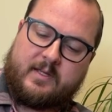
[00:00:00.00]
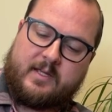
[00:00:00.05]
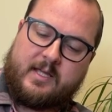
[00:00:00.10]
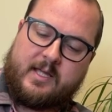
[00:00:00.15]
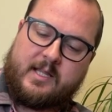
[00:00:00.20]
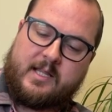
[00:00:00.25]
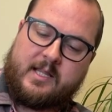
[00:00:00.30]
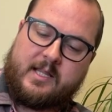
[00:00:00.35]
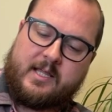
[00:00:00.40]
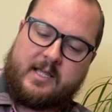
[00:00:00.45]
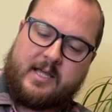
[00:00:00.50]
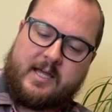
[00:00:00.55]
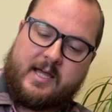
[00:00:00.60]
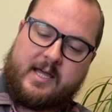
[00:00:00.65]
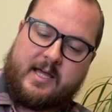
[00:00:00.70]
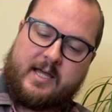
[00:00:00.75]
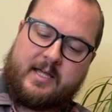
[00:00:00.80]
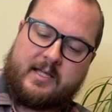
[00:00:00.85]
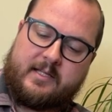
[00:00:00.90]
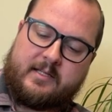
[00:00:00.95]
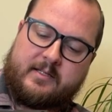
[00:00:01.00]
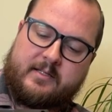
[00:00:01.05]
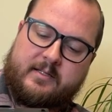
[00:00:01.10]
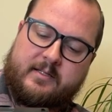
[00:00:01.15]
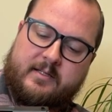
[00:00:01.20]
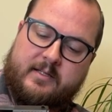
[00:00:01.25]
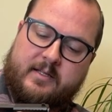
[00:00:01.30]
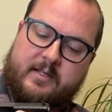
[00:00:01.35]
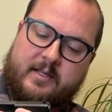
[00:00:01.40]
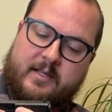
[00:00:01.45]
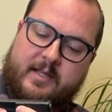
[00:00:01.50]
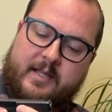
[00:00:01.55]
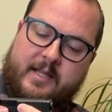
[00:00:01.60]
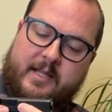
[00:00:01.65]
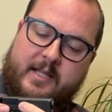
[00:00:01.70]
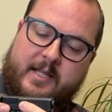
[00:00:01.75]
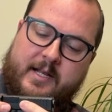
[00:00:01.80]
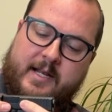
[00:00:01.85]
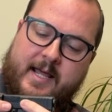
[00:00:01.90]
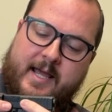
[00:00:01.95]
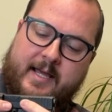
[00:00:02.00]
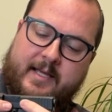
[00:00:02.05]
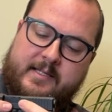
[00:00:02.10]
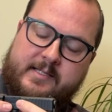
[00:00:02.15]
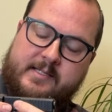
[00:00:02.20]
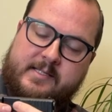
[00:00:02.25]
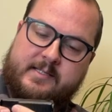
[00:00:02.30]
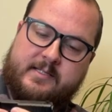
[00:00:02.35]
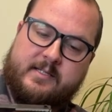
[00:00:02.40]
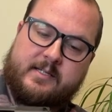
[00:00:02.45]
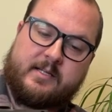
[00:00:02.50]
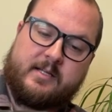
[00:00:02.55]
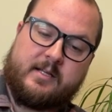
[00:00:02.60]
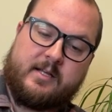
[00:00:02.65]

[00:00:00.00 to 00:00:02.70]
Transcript: in the next